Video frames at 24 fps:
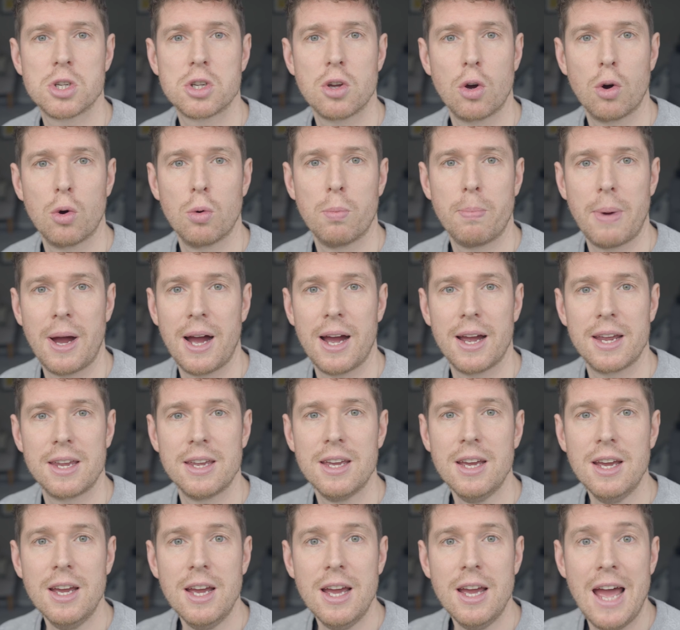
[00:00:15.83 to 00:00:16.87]
So by
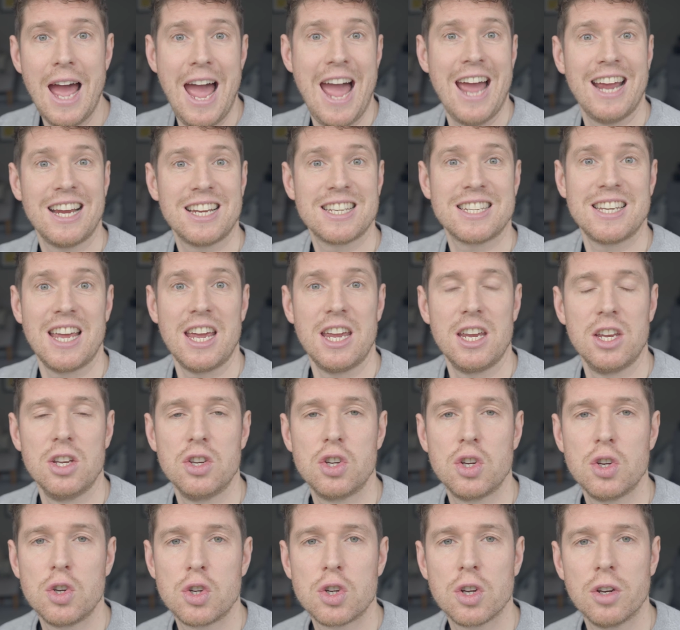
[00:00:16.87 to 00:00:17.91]
X
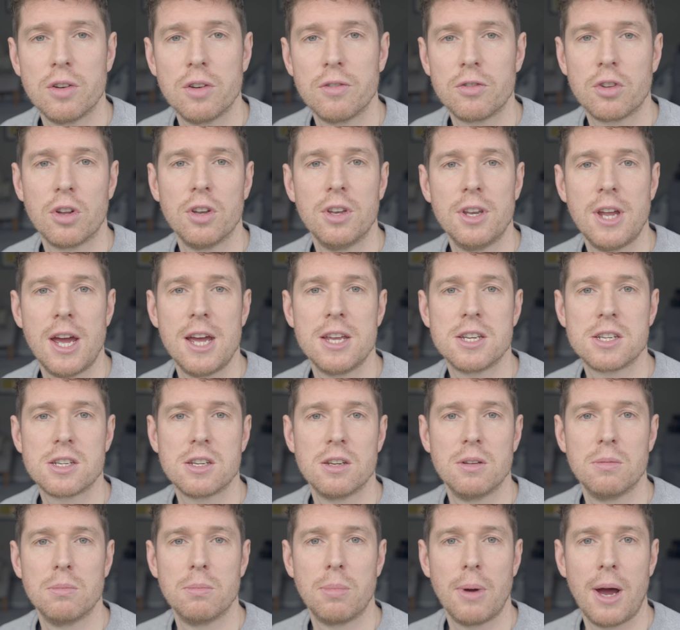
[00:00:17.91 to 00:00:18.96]
age you should have done this,
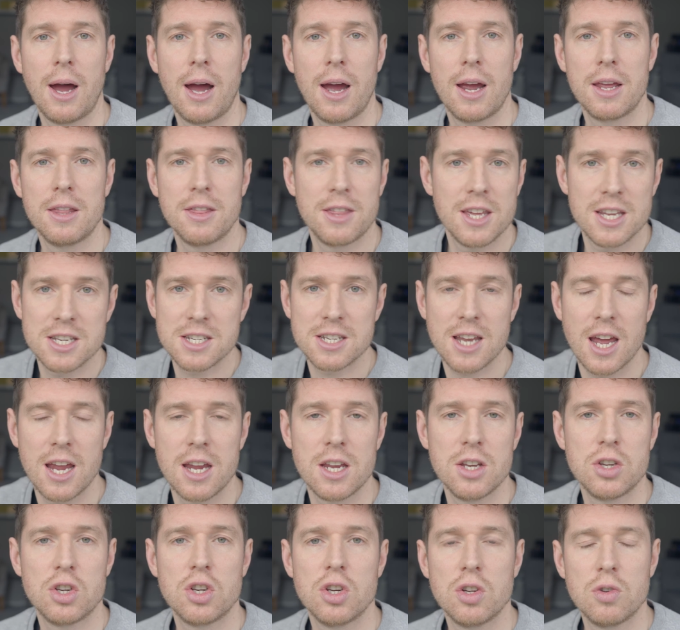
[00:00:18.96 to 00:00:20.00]
and by this
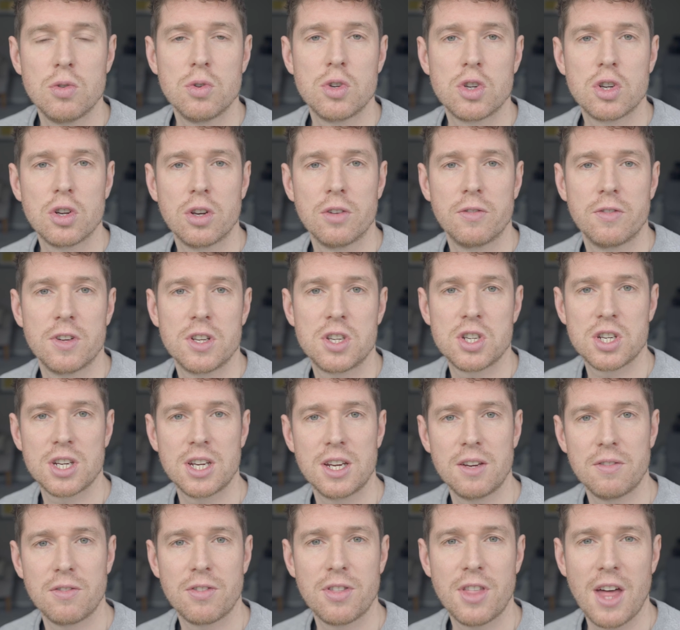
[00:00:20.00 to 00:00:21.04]
age you should have
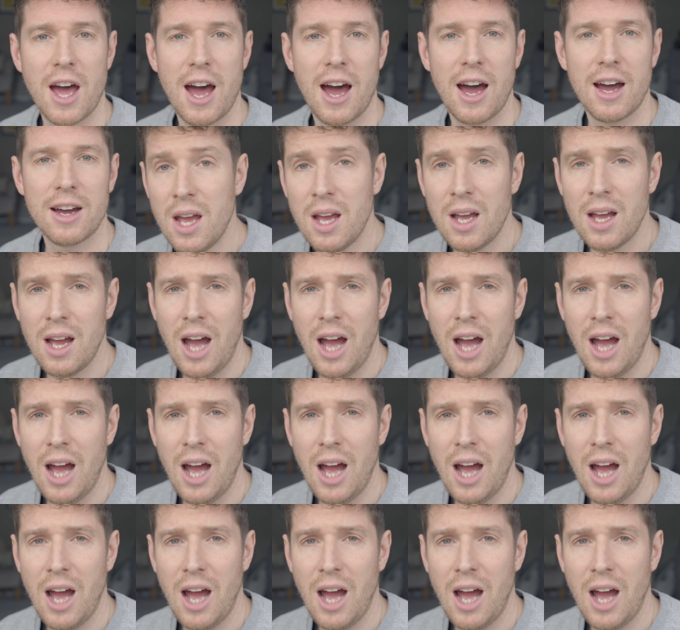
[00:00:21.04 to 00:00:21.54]
achieved that.